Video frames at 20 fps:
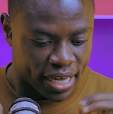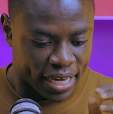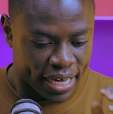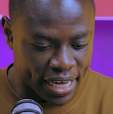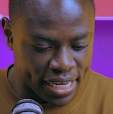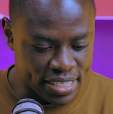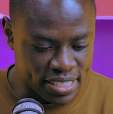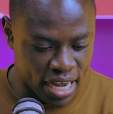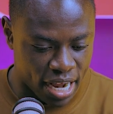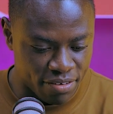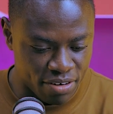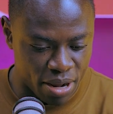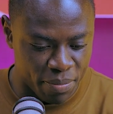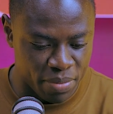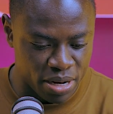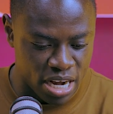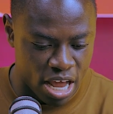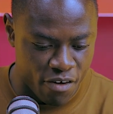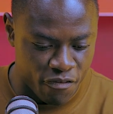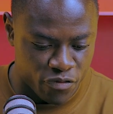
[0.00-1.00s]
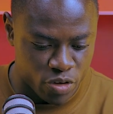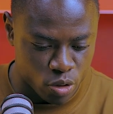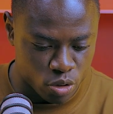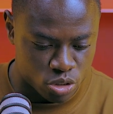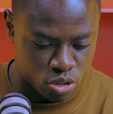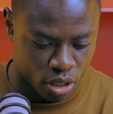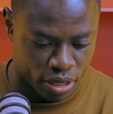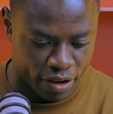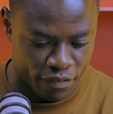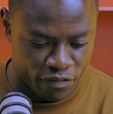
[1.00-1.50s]
Hit 100 million
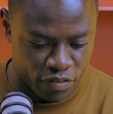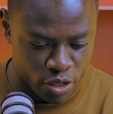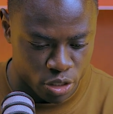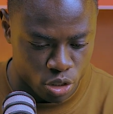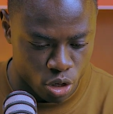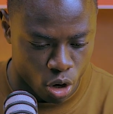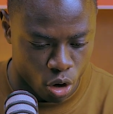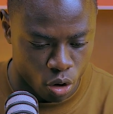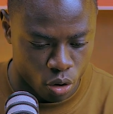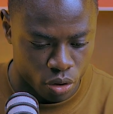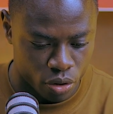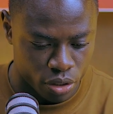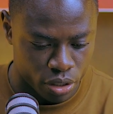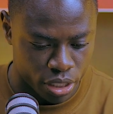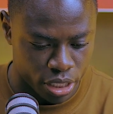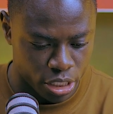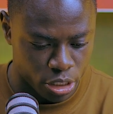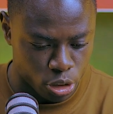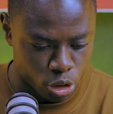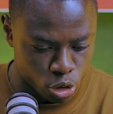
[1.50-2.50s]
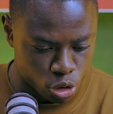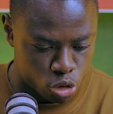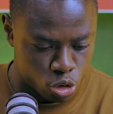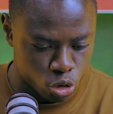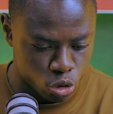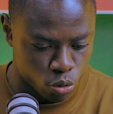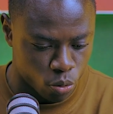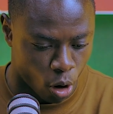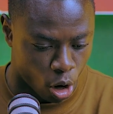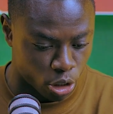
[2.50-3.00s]
views on a video on
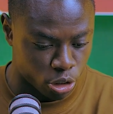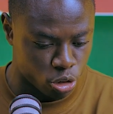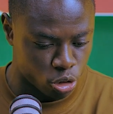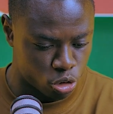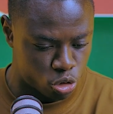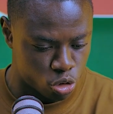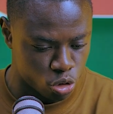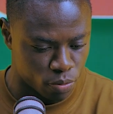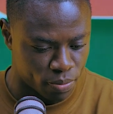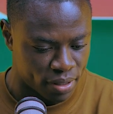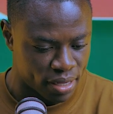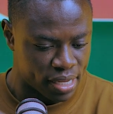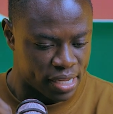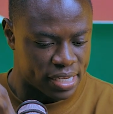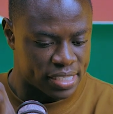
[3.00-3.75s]
YouTube.